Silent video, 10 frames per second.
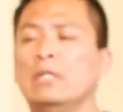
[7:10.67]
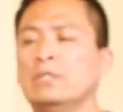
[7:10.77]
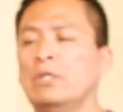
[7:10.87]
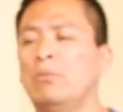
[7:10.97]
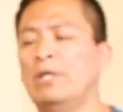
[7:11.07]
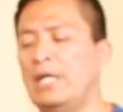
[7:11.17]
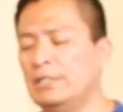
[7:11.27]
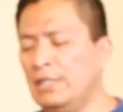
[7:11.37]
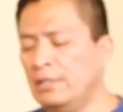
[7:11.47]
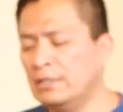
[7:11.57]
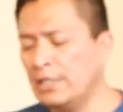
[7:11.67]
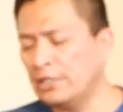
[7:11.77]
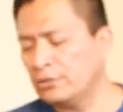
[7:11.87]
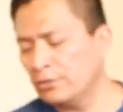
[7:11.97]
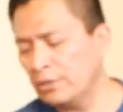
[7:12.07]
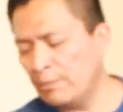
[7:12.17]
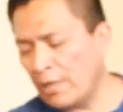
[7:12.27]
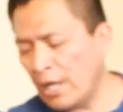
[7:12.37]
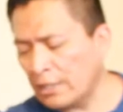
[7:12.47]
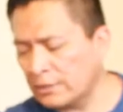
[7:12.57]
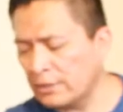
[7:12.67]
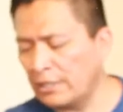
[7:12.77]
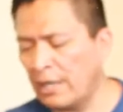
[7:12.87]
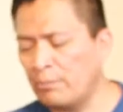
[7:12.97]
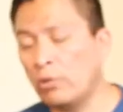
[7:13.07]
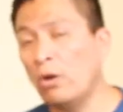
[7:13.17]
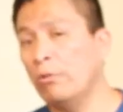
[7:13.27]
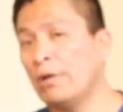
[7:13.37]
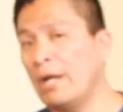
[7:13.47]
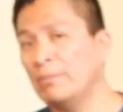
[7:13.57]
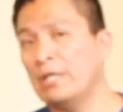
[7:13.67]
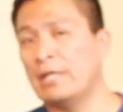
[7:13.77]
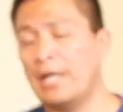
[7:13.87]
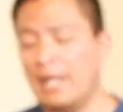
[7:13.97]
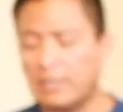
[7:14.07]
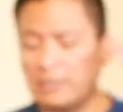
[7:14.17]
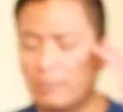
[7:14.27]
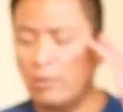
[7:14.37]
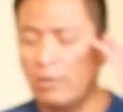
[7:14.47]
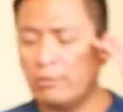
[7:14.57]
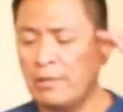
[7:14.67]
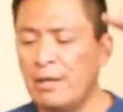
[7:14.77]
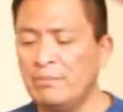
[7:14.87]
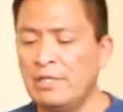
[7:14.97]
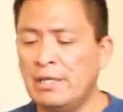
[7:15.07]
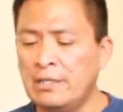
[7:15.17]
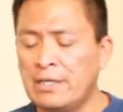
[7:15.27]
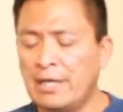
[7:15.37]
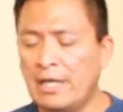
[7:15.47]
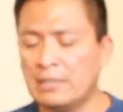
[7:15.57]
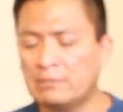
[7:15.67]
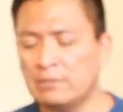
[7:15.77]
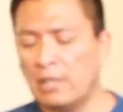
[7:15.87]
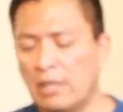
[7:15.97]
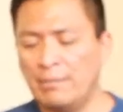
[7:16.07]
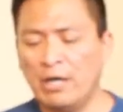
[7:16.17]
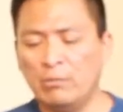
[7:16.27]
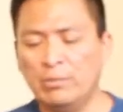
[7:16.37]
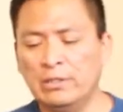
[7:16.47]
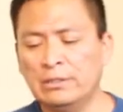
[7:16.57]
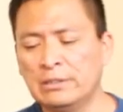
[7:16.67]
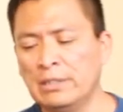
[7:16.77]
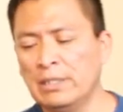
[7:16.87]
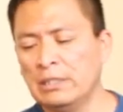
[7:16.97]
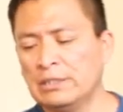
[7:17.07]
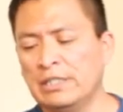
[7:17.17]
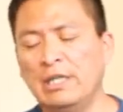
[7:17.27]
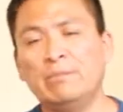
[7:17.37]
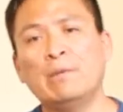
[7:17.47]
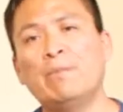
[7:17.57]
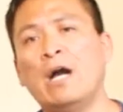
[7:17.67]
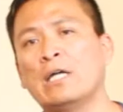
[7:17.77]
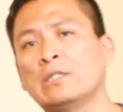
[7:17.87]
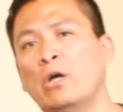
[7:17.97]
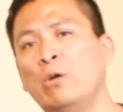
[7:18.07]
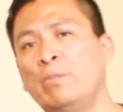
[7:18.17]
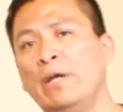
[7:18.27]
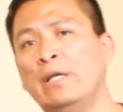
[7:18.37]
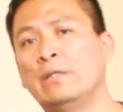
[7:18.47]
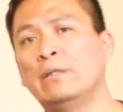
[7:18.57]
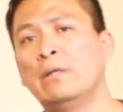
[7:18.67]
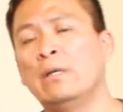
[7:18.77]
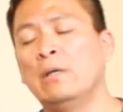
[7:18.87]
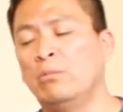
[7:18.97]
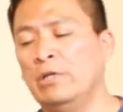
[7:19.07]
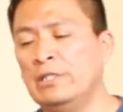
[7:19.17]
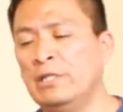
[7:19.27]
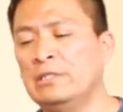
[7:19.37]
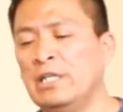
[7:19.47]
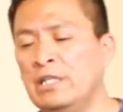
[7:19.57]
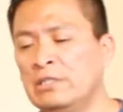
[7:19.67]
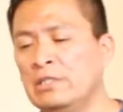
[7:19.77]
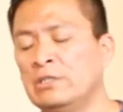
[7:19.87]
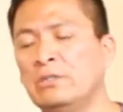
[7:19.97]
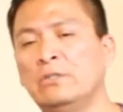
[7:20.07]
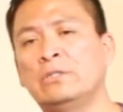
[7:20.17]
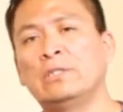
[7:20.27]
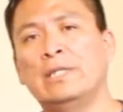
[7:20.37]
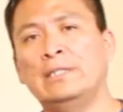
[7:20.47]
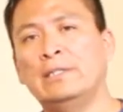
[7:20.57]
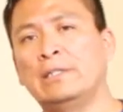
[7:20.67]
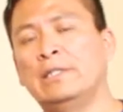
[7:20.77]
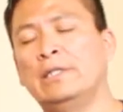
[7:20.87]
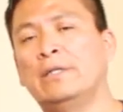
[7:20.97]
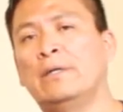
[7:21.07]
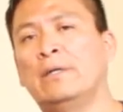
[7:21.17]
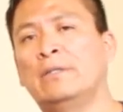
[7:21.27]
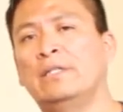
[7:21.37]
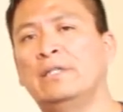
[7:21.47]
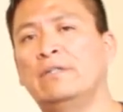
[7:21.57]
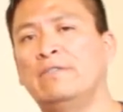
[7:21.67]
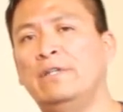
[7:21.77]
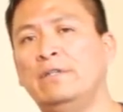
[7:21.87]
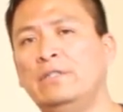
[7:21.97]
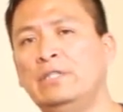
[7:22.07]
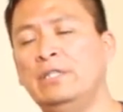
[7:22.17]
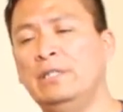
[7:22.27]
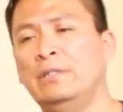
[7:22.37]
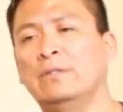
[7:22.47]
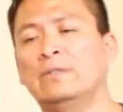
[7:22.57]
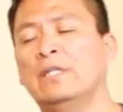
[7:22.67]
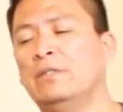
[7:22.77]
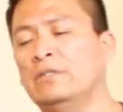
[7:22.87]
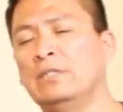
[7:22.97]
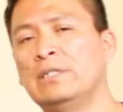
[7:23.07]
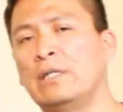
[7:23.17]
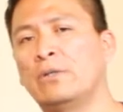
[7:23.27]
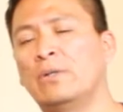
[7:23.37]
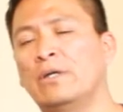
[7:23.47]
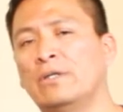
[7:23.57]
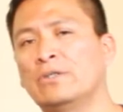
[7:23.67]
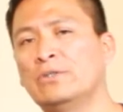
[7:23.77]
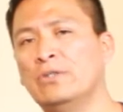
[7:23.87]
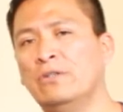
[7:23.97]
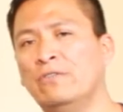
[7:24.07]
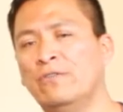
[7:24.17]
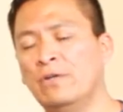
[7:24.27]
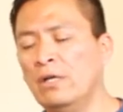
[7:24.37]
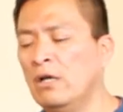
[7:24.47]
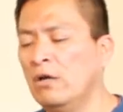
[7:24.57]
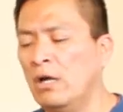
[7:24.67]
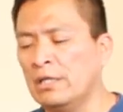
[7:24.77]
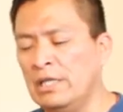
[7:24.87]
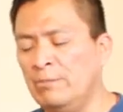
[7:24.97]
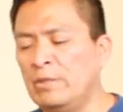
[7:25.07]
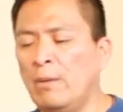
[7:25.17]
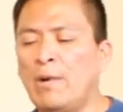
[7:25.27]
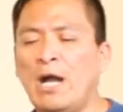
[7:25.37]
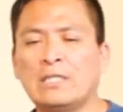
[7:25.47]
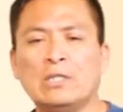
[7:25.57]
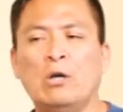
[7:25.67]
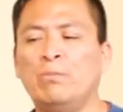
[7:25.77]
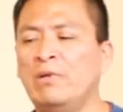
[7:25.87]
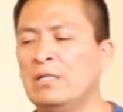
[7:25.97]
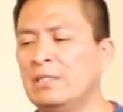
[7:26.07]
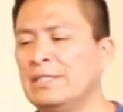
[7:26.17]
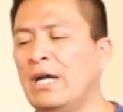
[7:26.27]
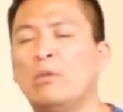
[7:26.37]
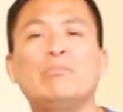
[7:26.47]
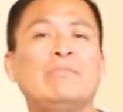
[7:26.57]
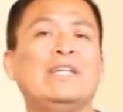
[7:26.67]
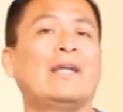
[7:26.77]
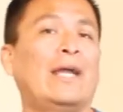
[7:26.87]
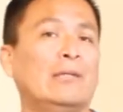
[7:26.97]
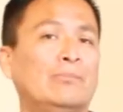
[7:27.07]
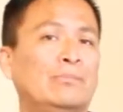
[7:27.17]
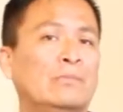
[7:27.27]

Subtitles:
So what I did is I drew the box and I programmed it. I actually programmed it, and I asked helpers to keep the box open with the intention to neutralize and clear all negative energy, those energies that no longer serve. Keep the box open until midnight.